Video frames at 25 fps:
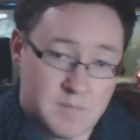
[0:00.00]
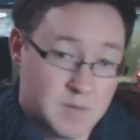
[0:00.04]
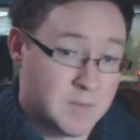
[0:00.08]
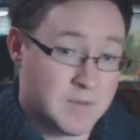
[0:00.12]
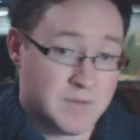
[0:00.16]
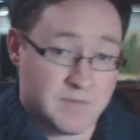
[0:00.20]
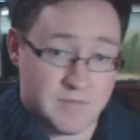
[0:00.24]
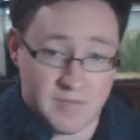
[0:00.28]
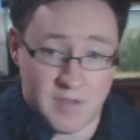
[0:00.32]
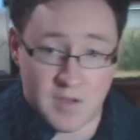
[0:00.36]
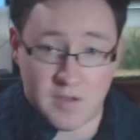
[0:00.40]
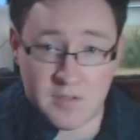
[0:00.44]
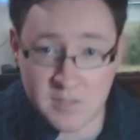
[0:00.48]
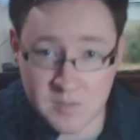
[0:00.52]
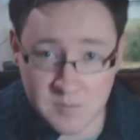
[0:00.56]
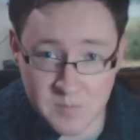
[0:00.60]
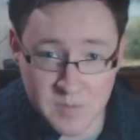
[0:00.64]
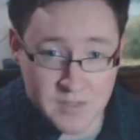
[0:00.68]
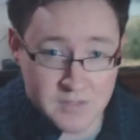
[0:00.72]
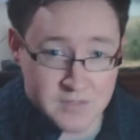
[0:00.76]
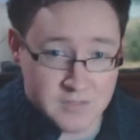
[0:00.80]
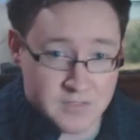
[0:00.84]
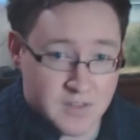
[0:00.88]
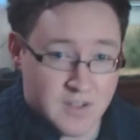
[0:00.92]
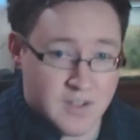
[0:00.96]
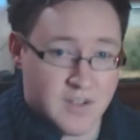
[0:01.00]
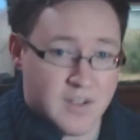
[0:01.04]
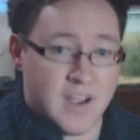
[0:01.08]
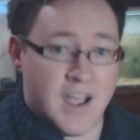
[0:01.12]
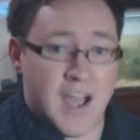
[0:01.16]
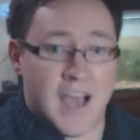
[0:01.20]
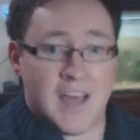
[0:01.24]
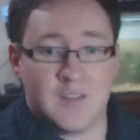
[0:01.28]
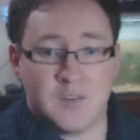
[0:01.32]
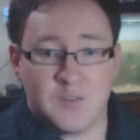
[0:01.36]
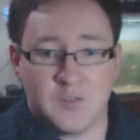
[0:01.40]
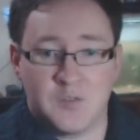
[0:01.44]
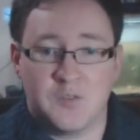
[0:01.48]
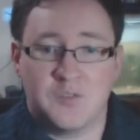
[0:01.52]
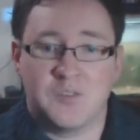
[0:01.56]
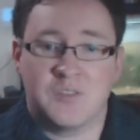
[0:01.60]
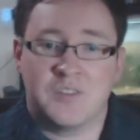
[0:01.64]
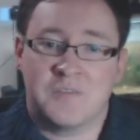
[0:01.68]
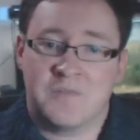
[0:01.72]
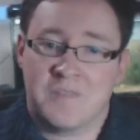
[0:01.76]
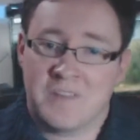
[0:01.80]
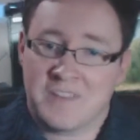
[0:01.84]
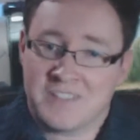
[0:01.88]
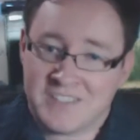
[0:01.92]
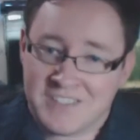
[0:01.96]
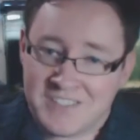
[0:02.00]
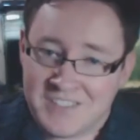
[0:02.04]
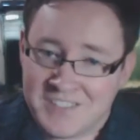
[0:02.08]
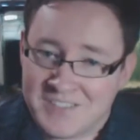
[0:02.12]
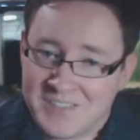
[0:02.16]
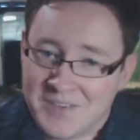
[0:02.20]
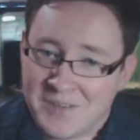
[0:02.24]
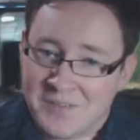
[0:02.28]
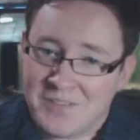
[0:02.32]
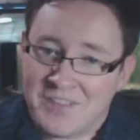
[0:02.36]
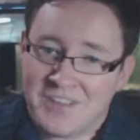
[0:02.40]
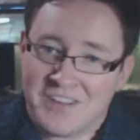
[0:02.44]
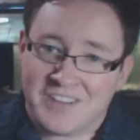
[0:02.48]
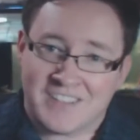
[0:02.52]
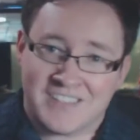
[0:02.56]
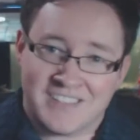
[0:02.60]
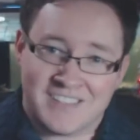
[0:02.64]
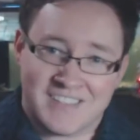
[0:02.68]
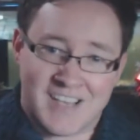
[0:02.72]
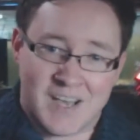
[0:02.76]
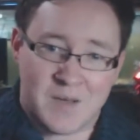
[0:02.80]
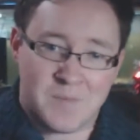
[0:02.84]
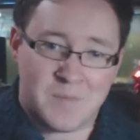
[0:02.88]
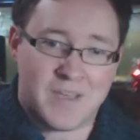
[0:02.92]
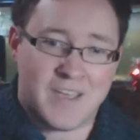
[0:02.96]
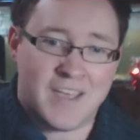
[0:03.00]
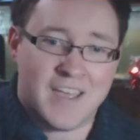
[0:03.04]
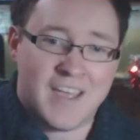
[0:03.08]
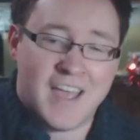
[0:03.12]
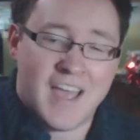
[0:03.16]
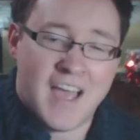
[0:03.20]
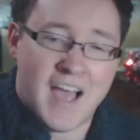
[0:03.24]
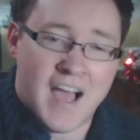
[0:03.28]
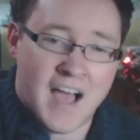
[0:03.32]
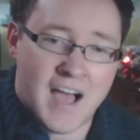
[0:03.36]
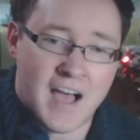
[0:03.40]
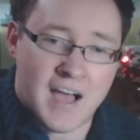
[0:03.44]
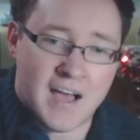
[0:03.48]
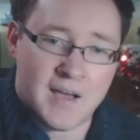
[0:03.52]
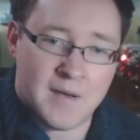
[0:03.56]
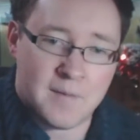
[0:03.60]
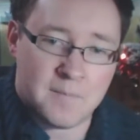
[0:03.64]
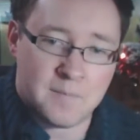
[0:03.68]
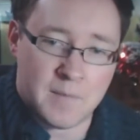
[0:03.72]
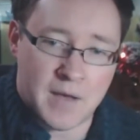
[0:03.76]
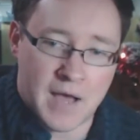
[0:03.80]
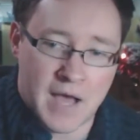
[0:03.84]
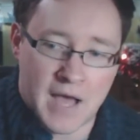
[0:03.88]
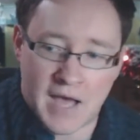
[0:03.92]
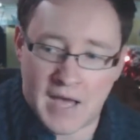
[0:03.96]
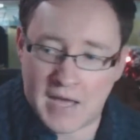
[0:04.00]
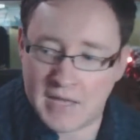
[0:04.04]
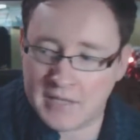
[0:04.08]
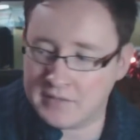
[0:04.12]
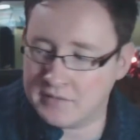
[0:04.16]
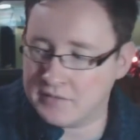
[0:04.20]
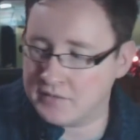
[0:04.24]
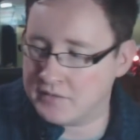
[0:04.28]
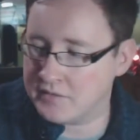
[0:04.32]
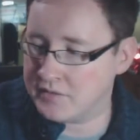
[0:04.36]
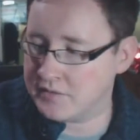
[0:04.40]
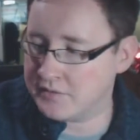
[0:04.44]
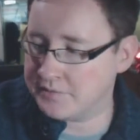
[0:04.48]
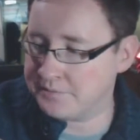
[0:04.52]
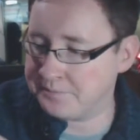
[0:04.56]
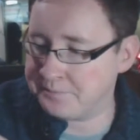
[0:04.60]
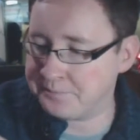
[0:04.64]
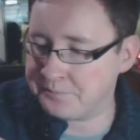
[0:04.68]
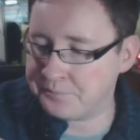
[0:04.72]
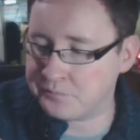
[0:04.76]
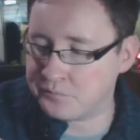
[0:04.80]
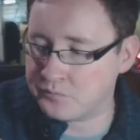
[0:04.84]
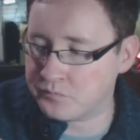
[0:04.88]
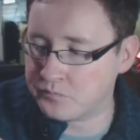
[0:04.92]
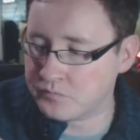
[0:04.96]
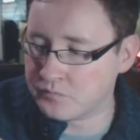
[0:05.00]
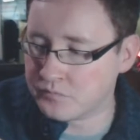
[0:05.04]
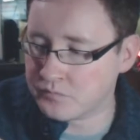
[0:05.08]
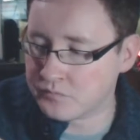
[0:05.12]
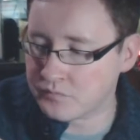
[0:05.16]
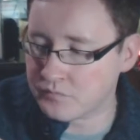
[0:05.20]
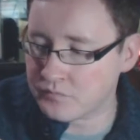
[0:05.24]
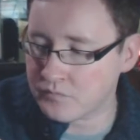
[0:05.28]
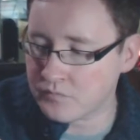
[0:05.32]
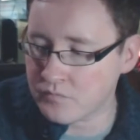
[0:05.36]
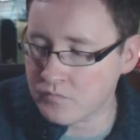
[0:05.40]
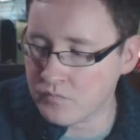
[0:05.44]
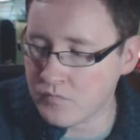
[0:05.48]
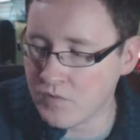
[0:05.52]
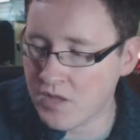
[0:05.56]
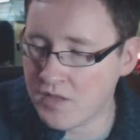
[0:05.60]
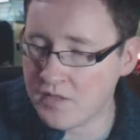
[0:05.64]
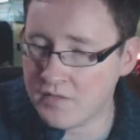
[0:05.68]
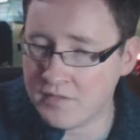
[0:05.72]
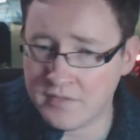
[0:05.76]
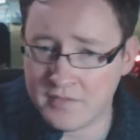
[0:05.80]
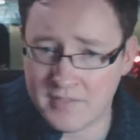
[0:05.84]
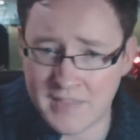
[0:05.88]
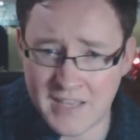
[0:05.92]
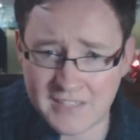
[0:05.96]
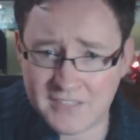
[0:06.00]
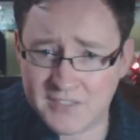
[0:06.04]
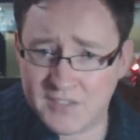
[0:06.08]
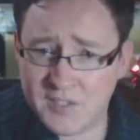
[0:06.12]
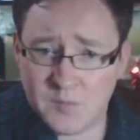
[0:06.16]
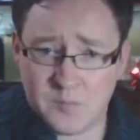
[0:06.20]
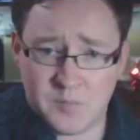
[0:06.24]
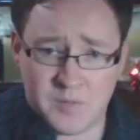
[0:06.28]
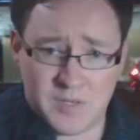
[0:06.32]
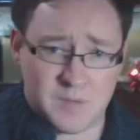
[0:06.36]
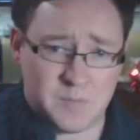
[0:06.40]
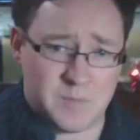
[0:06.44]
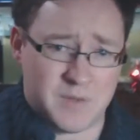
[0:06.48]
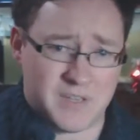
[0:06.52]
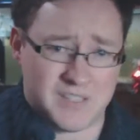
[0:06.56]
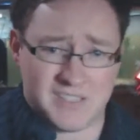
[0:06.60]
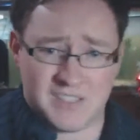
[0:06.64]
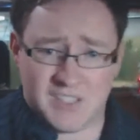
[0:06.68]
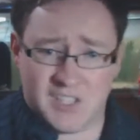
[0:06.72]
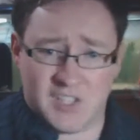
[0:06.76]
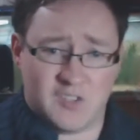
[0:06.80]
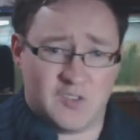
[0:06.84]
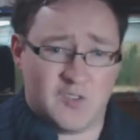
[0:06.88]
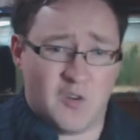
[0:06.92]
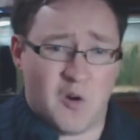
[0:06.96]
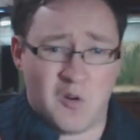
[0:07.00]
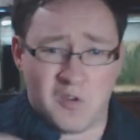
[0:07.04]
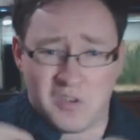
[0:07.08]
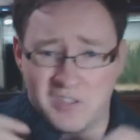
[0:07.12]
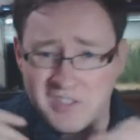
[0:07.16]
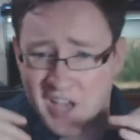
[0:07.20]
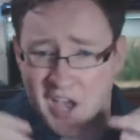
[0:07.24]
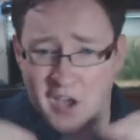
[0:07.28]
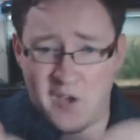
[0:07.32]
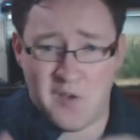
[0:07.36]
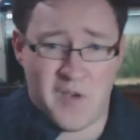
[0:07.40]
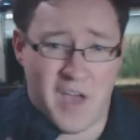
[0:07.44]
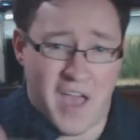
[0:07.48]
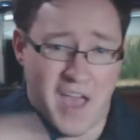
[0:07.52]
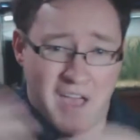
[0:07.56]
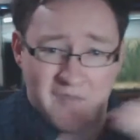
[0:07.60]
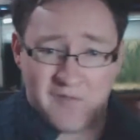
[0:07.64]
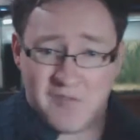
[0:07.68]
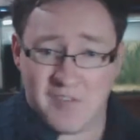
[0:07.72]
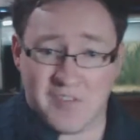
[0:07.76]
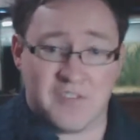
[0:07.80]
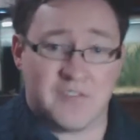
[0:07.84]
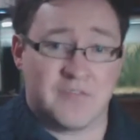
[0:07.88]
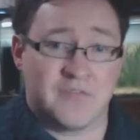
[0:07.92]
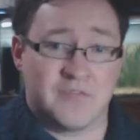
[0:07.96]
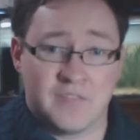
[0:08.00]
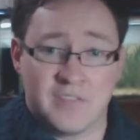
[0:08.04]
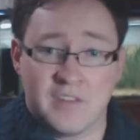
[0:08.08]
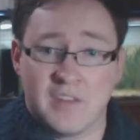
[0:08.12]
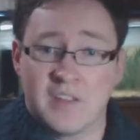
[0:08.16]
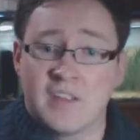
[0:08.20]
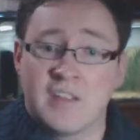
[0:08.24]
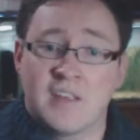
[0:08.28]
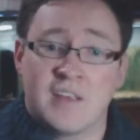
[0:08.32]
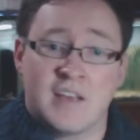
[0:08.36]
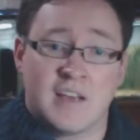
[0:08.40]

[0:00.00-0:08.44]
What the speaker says: maybe even thousands of miles an hour. I don't know. The physicists out there can tell me. And this debris basically knocks out everything